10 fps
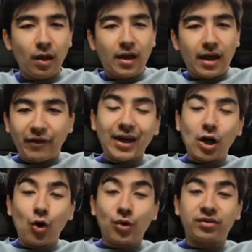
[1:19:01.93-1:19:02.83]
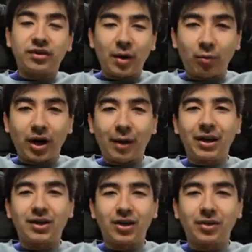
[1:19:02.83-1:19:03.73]
If I go with someone, I
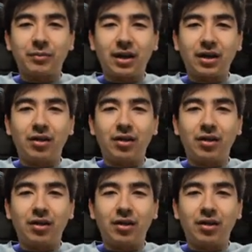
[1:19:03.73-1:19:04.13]
might tell them to get